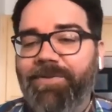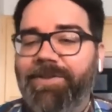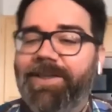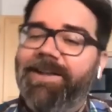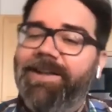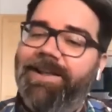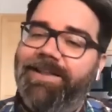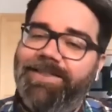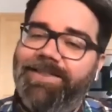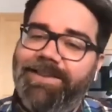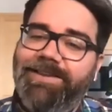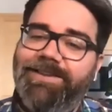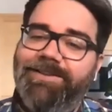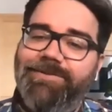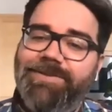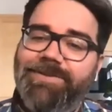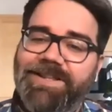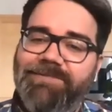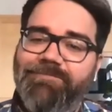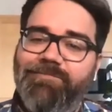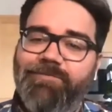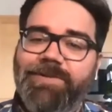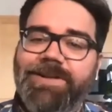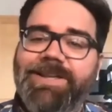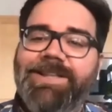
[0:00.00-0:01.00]
And I think you can
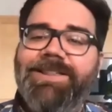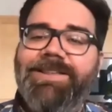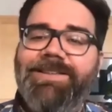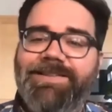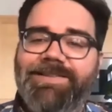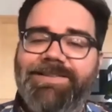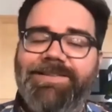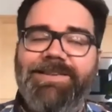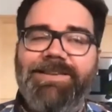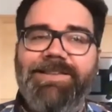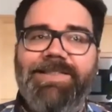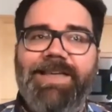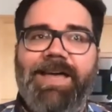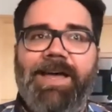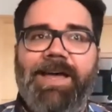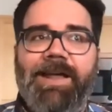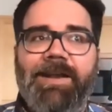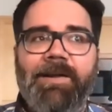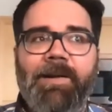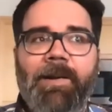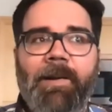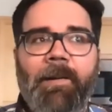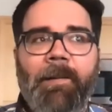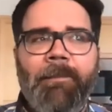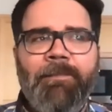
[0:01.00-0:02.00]
really see that
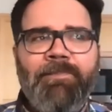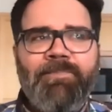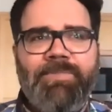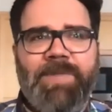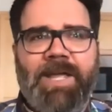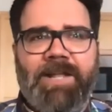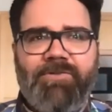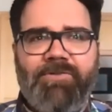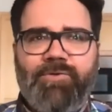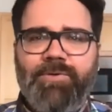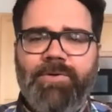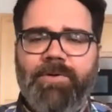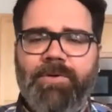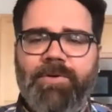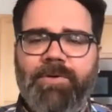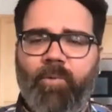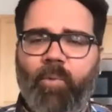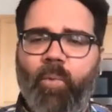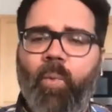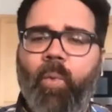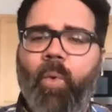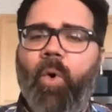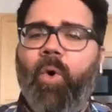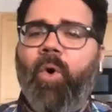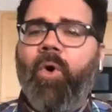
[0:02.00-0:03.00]
sort of
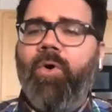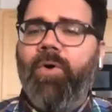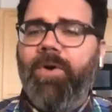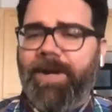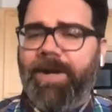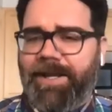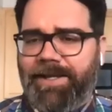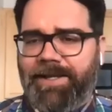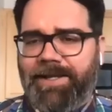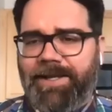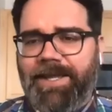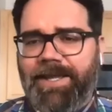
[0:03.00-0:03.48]
warring